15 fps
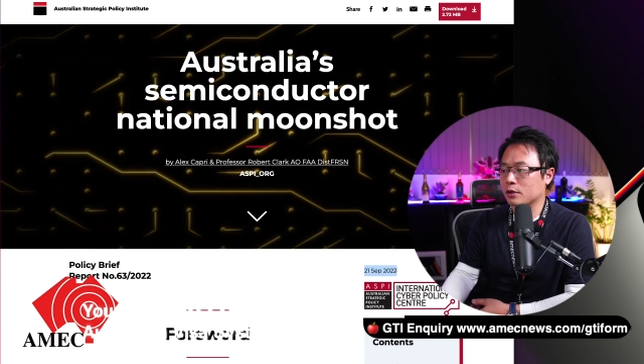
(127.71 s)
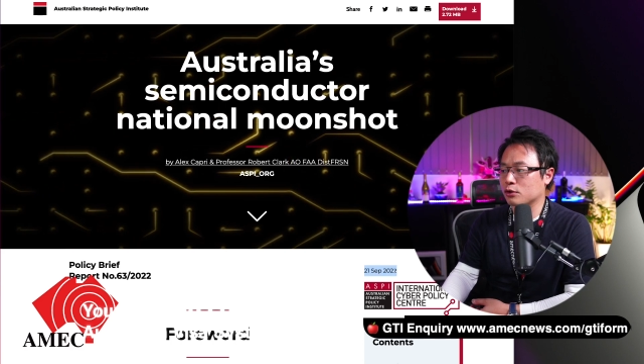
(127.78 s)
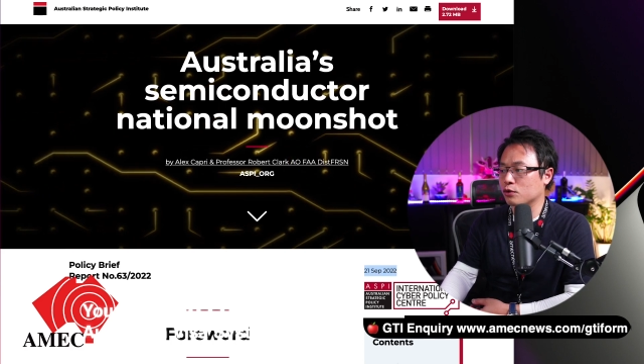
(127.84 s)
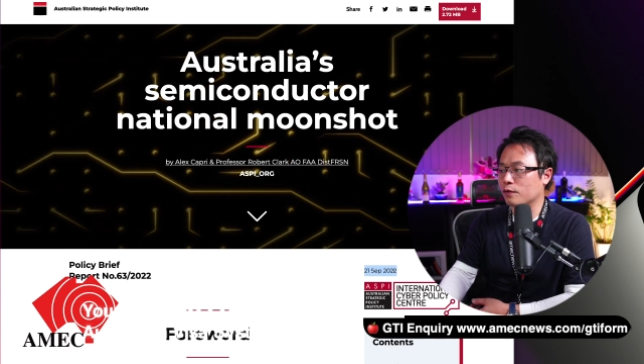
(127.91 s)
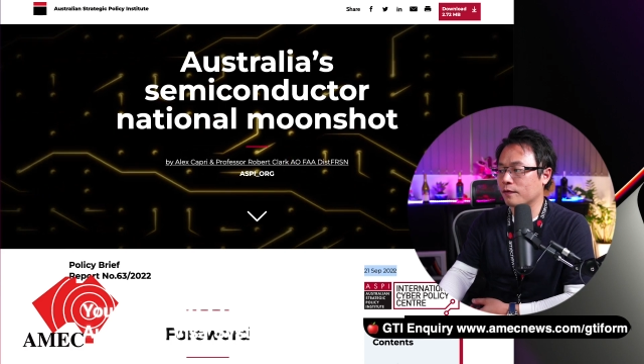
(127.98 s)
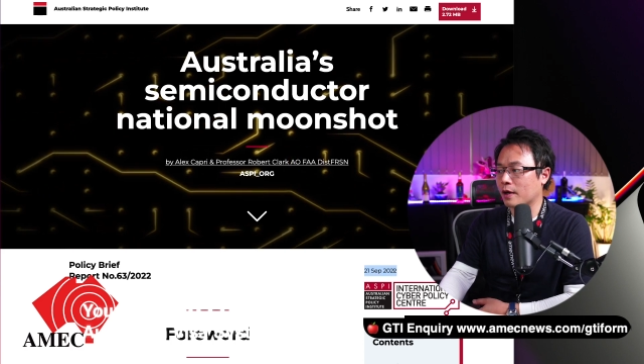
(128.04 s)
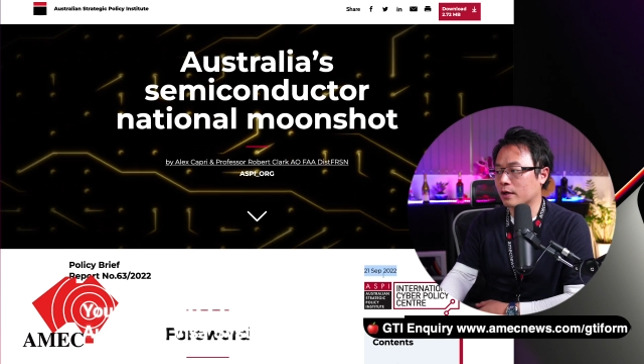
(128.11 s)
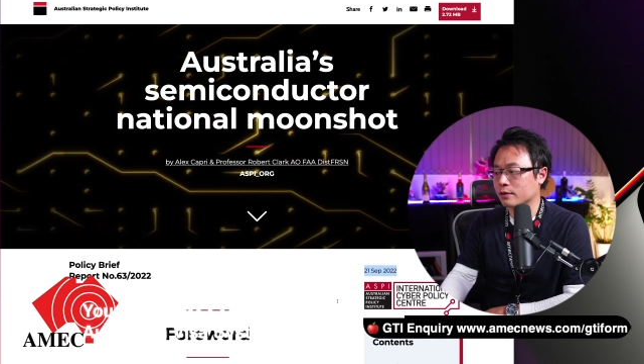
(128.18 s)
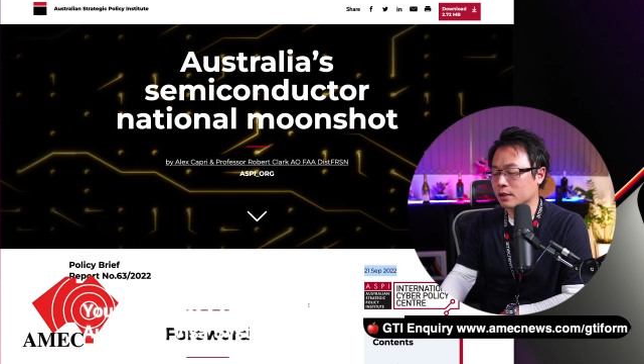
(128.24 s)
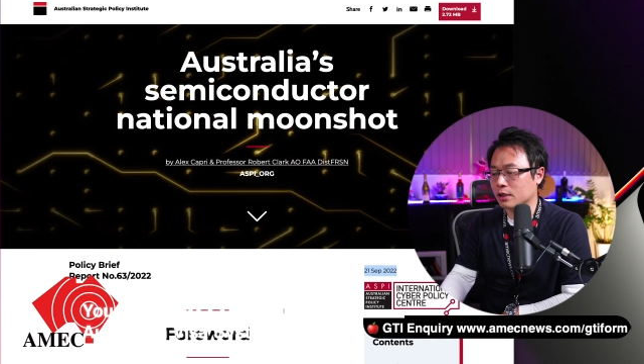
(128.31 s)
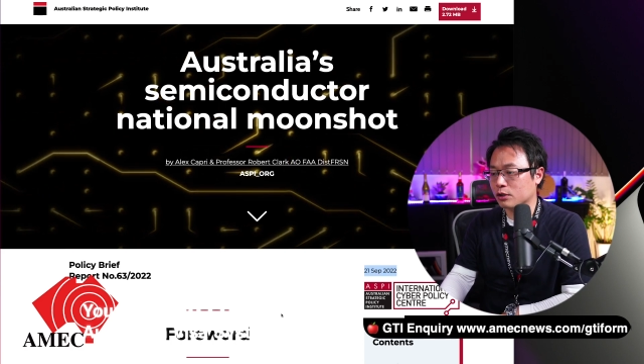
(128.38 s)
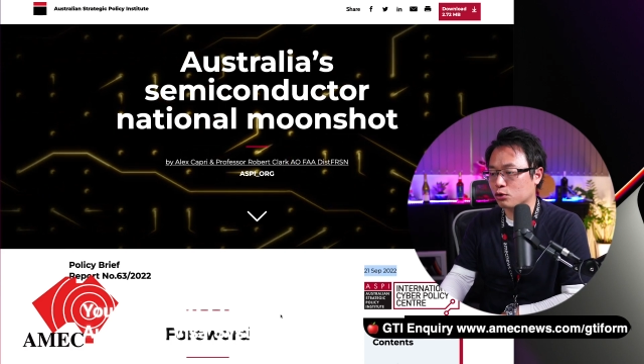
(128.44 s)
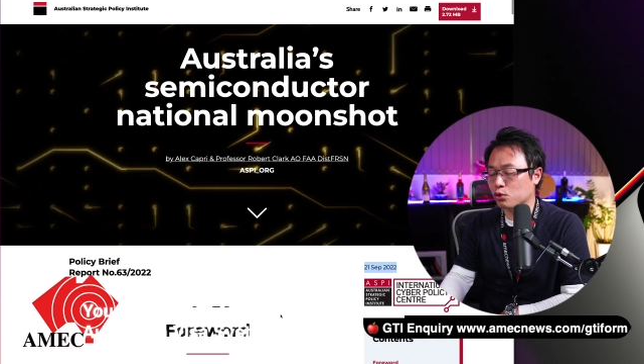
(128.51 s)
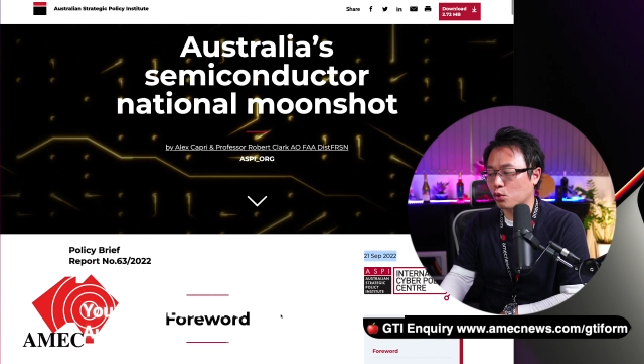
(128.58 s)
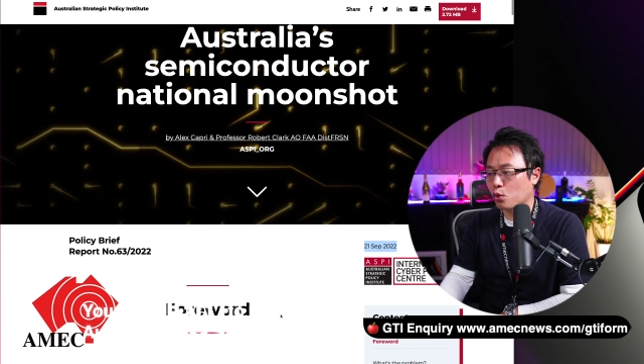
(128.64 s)

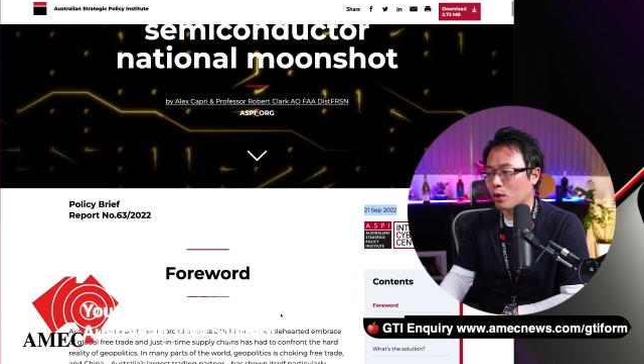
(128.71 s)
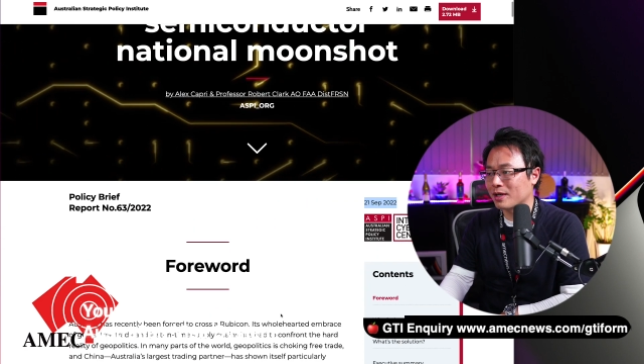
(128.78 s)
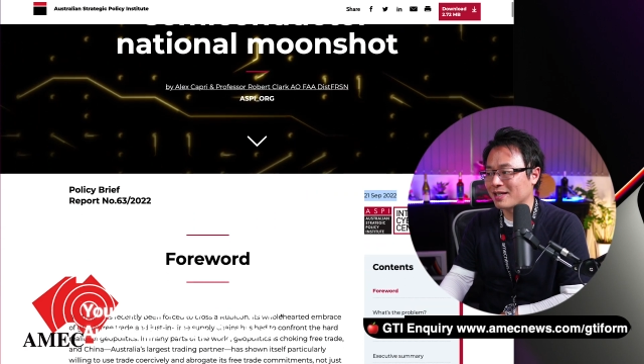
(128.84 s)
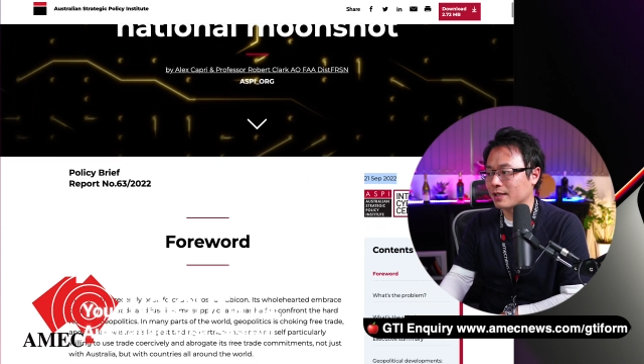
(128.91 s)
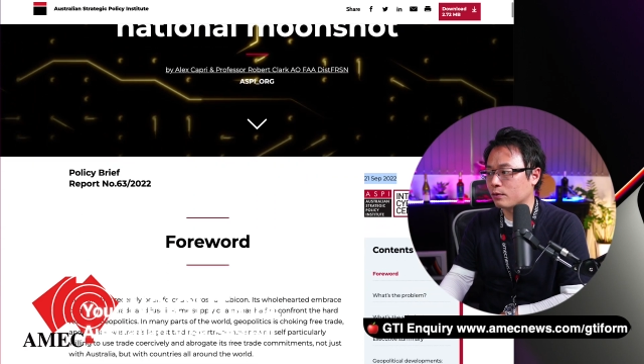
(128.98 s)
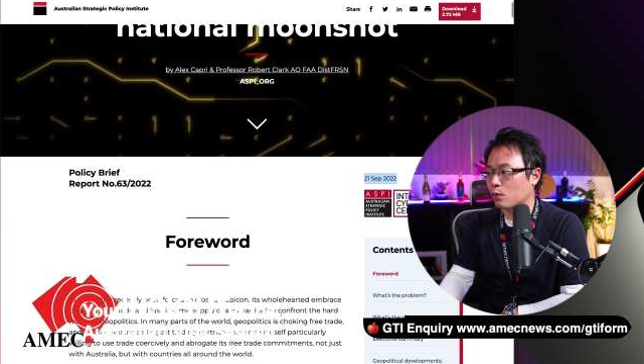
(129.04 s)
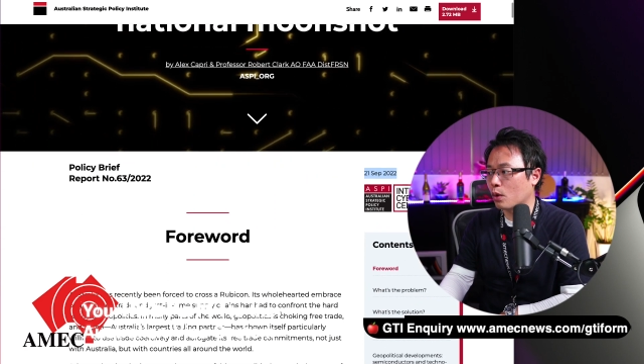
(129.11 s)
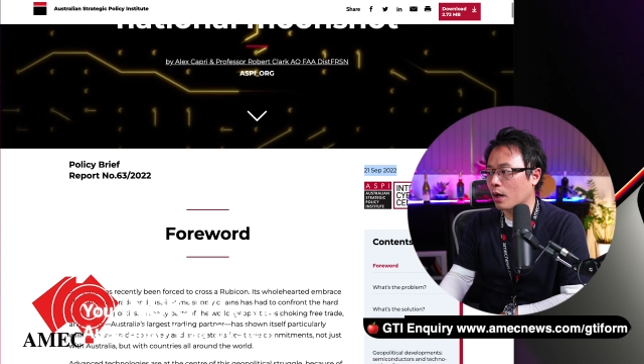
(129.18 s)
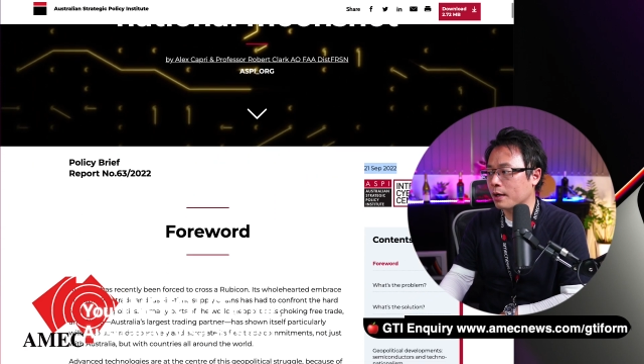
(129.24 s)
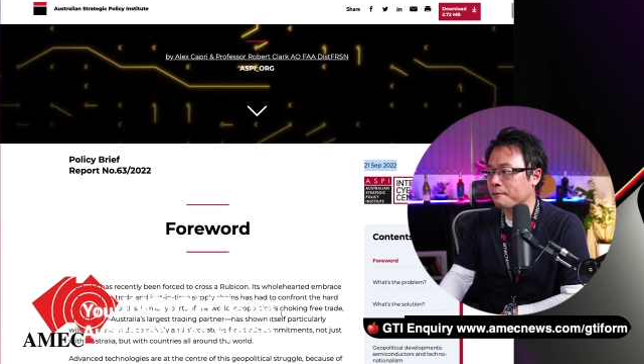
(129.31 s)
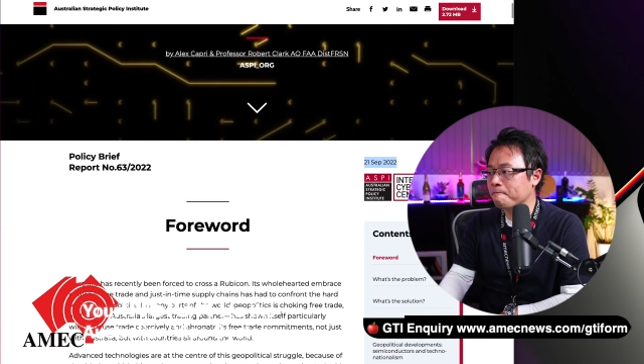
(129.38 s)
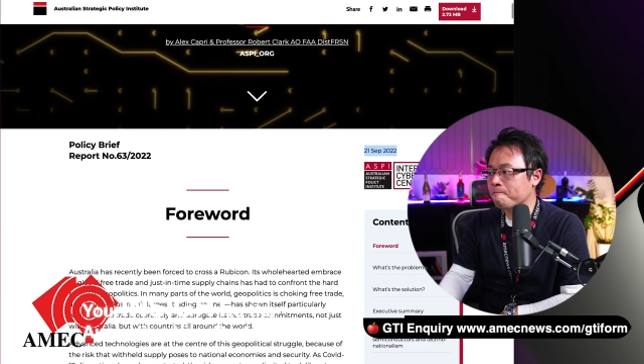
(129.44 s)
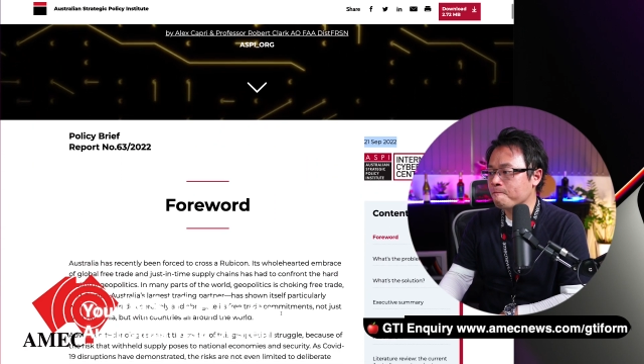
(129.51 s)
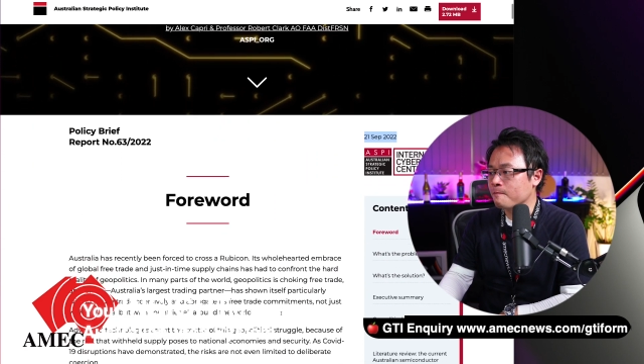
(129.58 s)
2021.